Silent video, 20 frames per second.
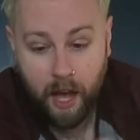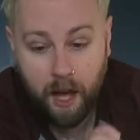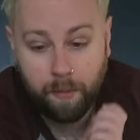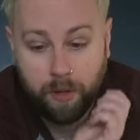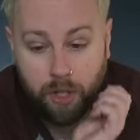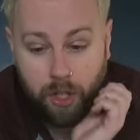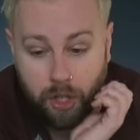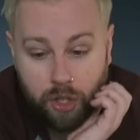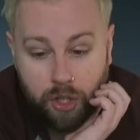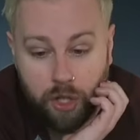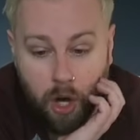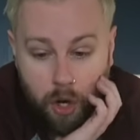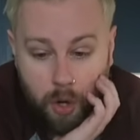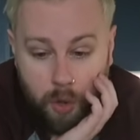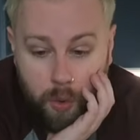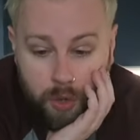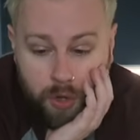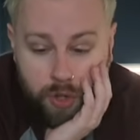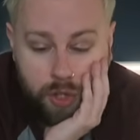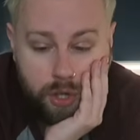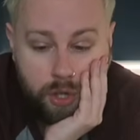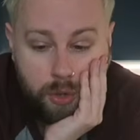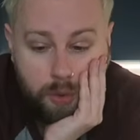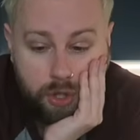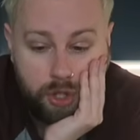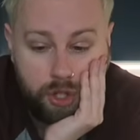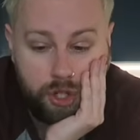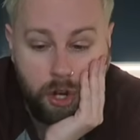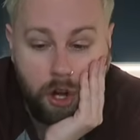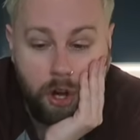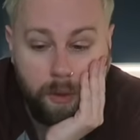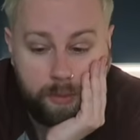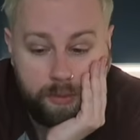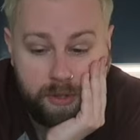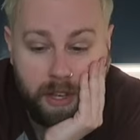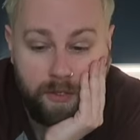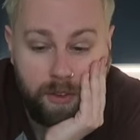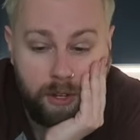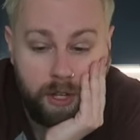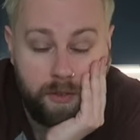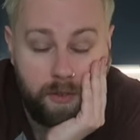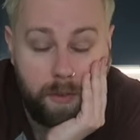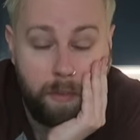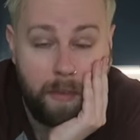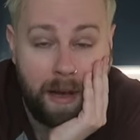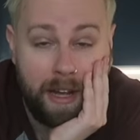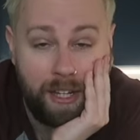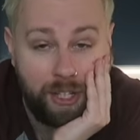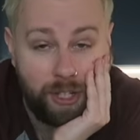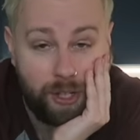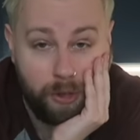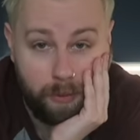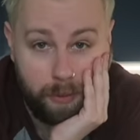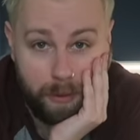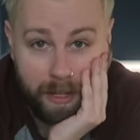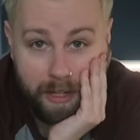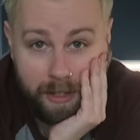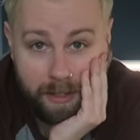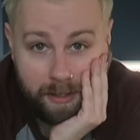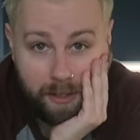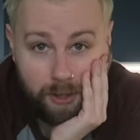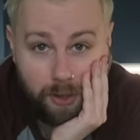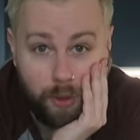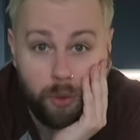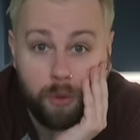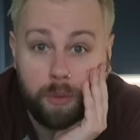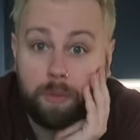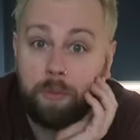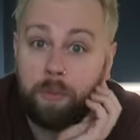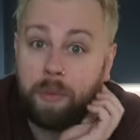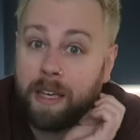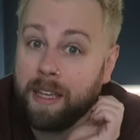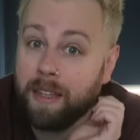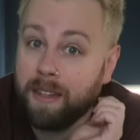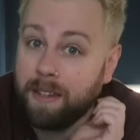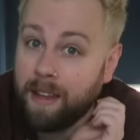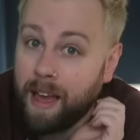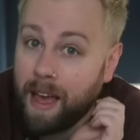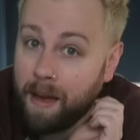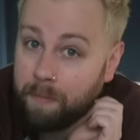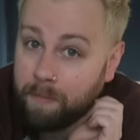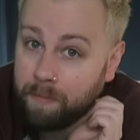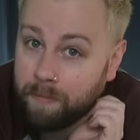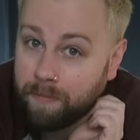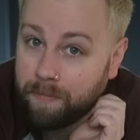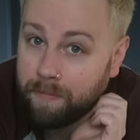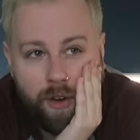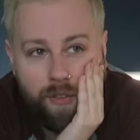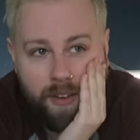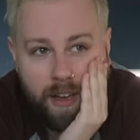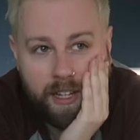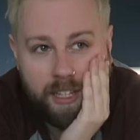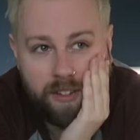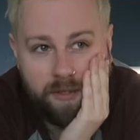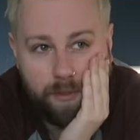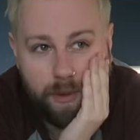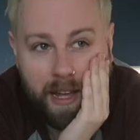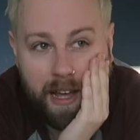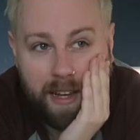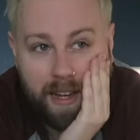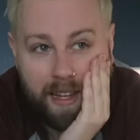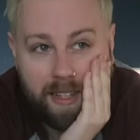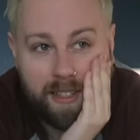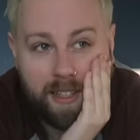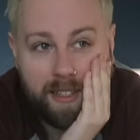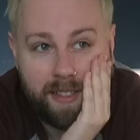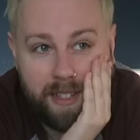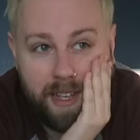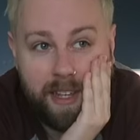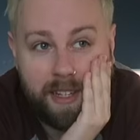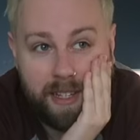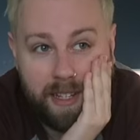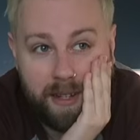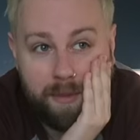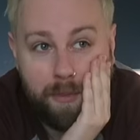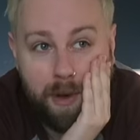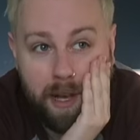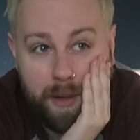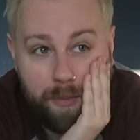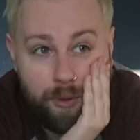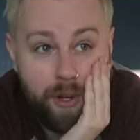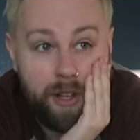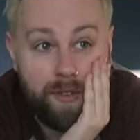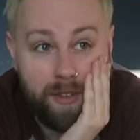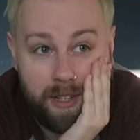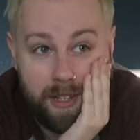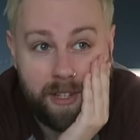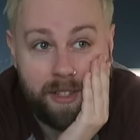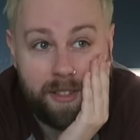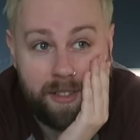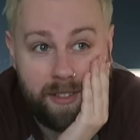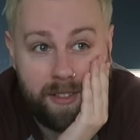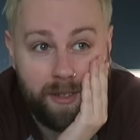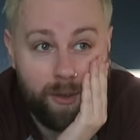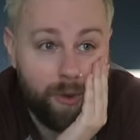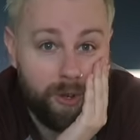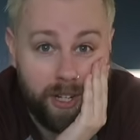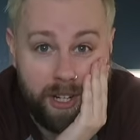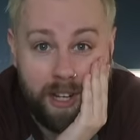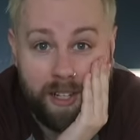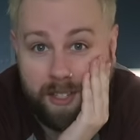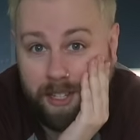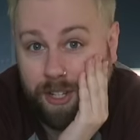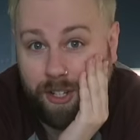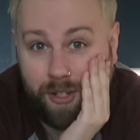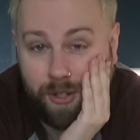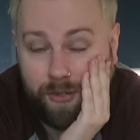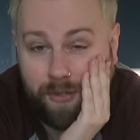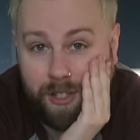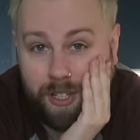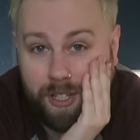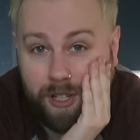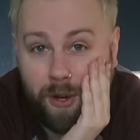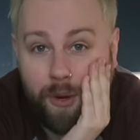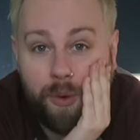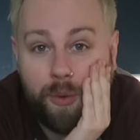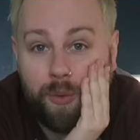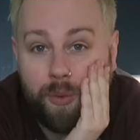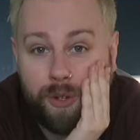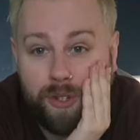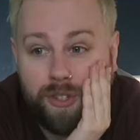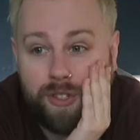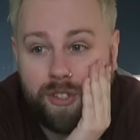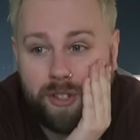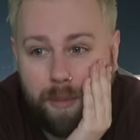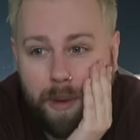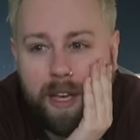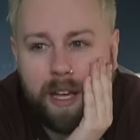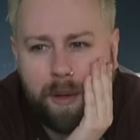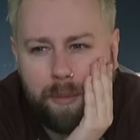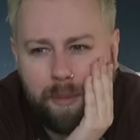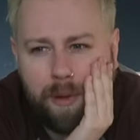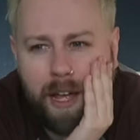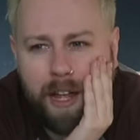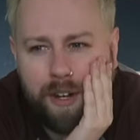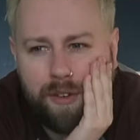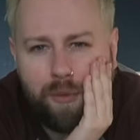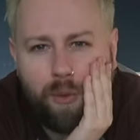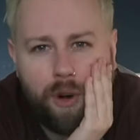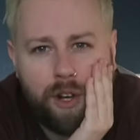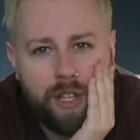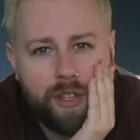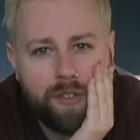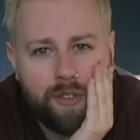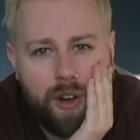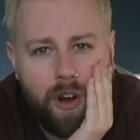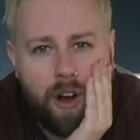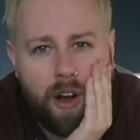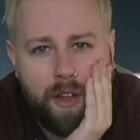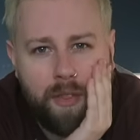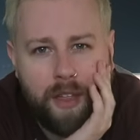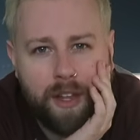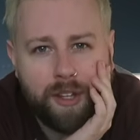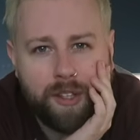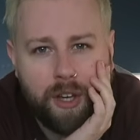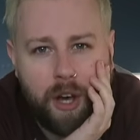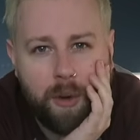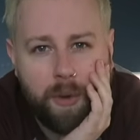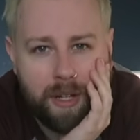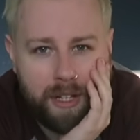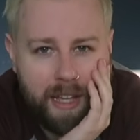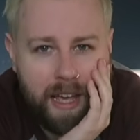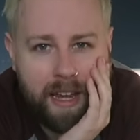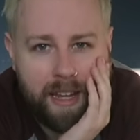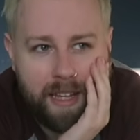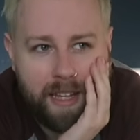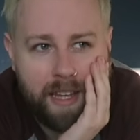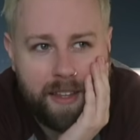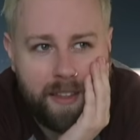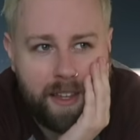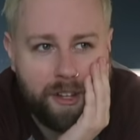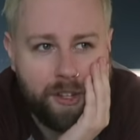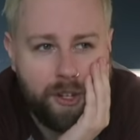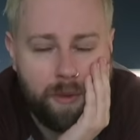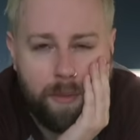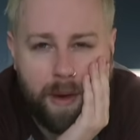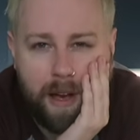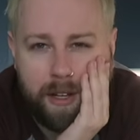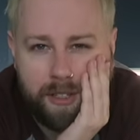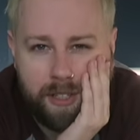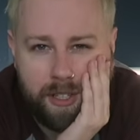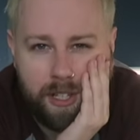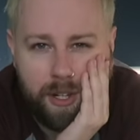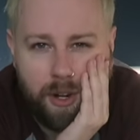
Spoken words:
I'm gonna go to the shops. I've heard of a magical place called B&M. A more effective plan, as I said in my previous organisational video, was to make a plan of what you've got and then go and get it and then come back so you're